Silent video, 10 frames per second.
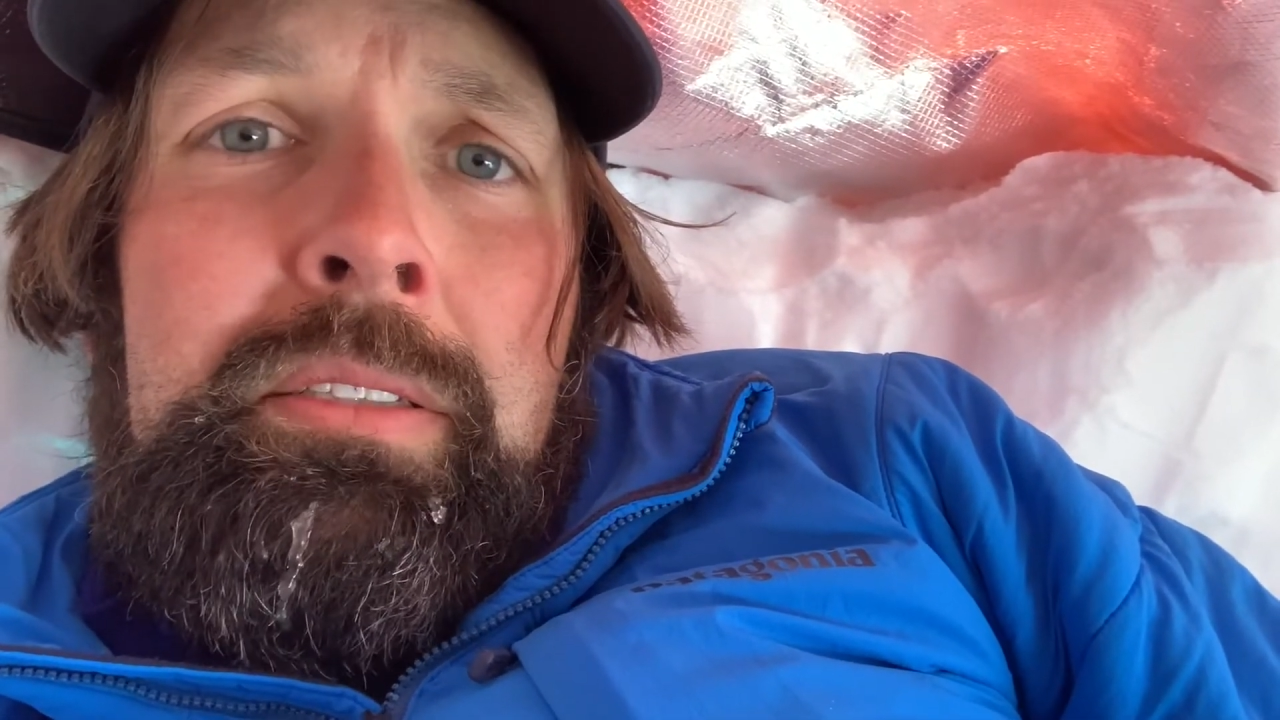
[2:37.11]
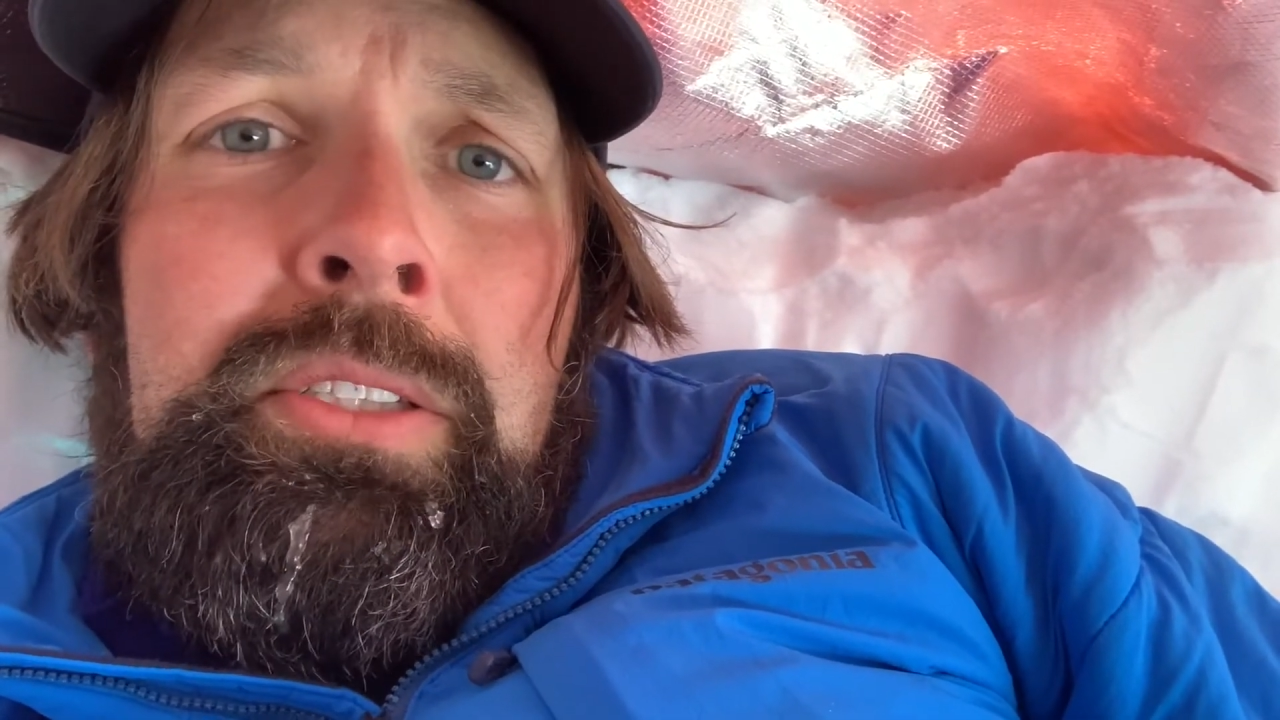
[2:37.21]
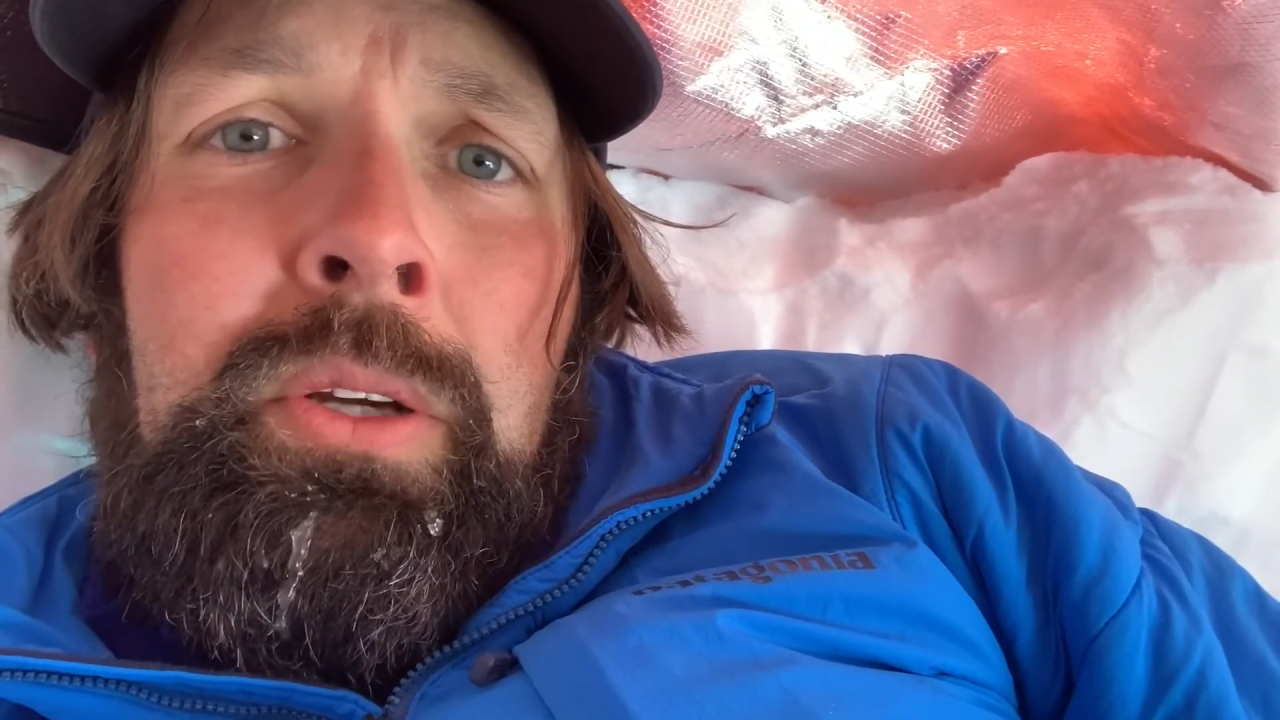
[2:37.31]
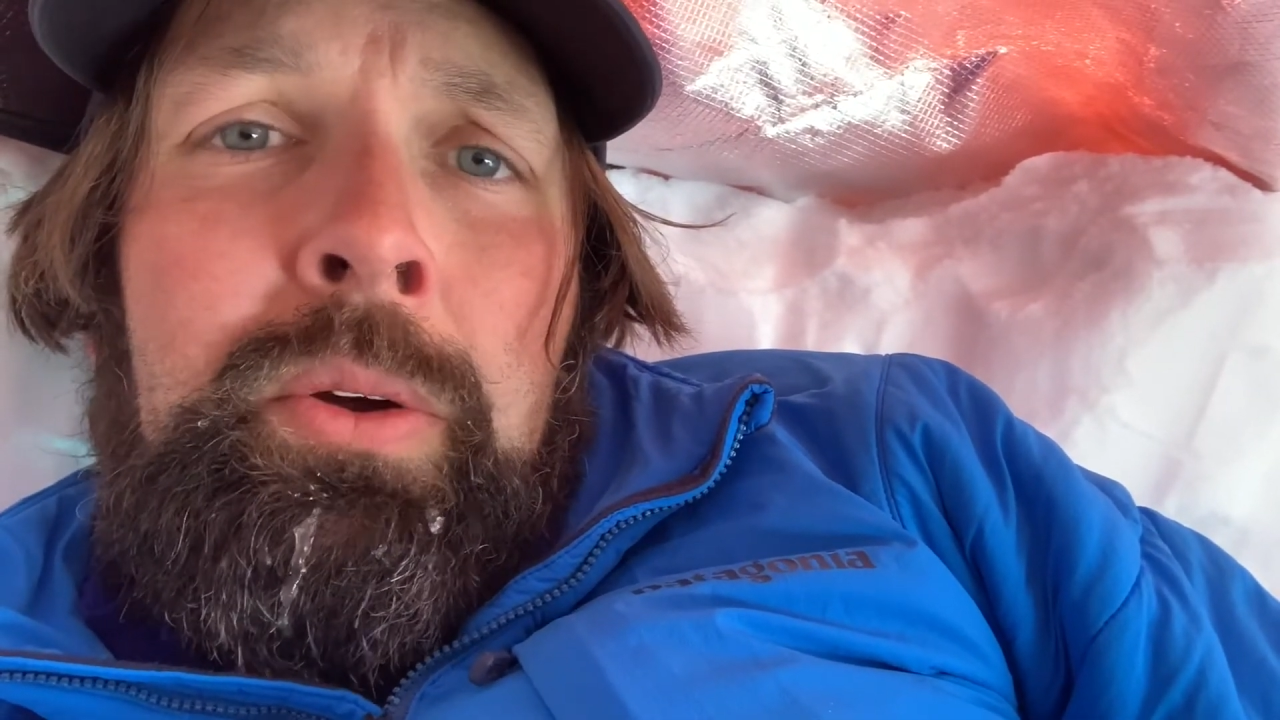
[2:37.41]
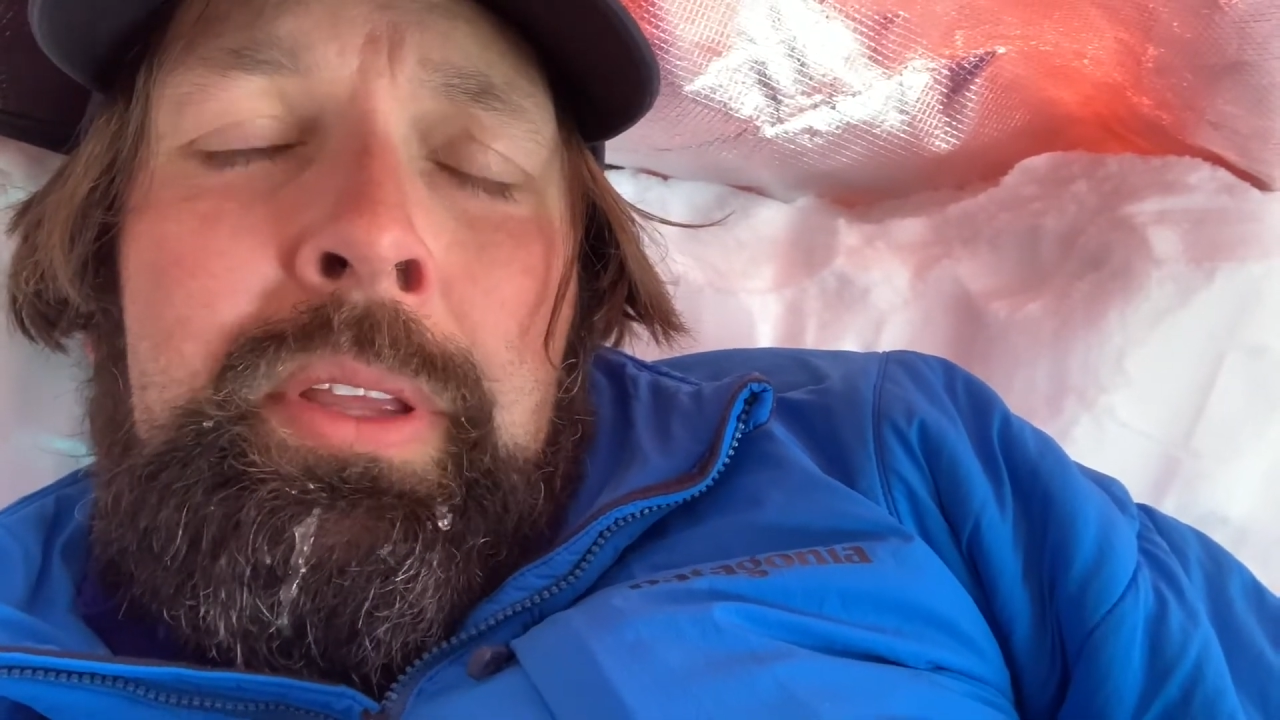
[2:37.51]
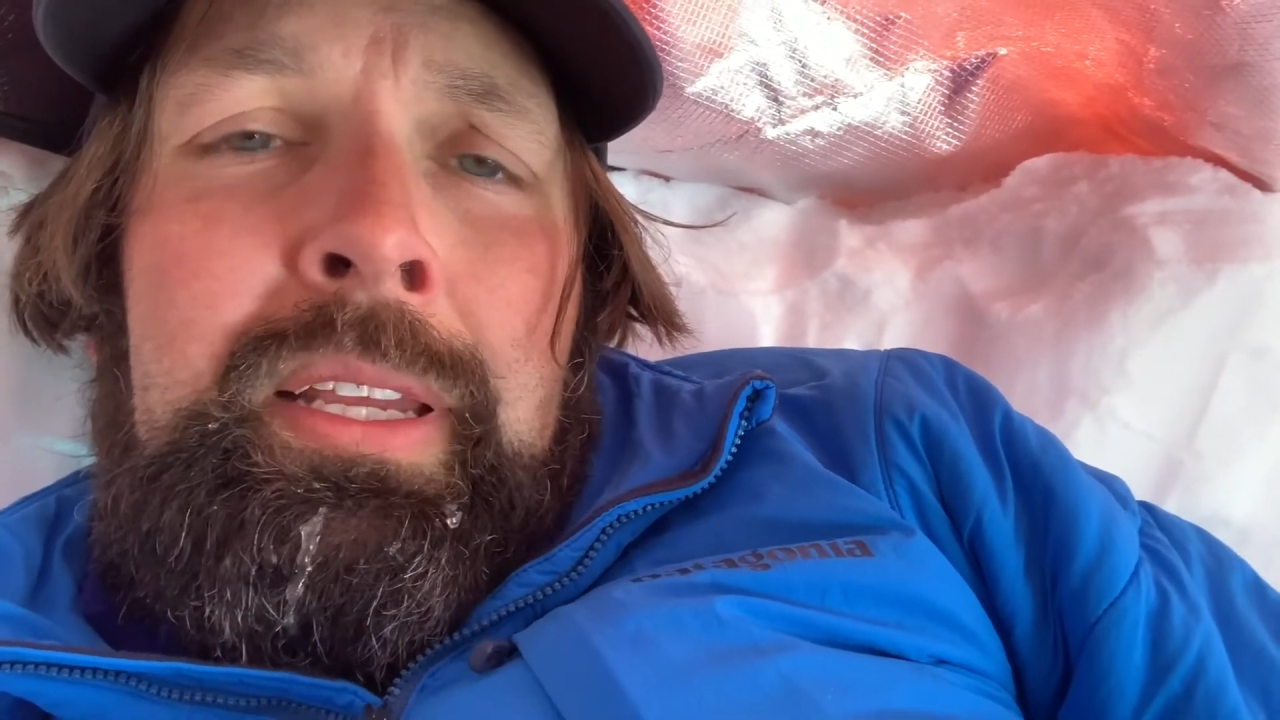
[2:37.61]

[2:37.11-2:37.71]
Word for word: So